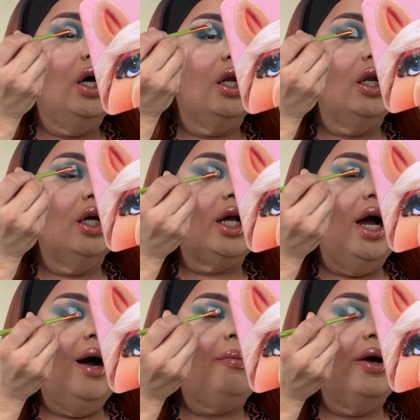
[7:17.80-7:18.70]
look
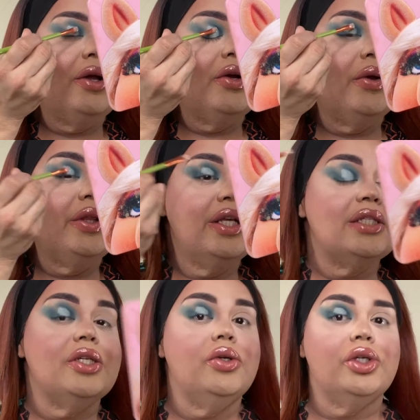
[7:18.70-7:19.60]
up while you're doing
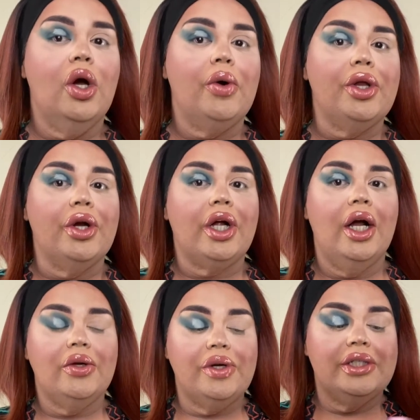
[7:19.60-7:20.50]
this and you'll know where your
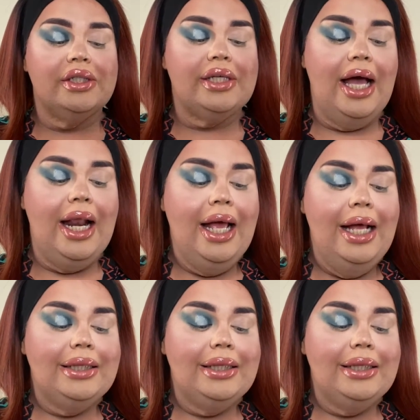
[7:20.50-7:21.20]
cut crease is at.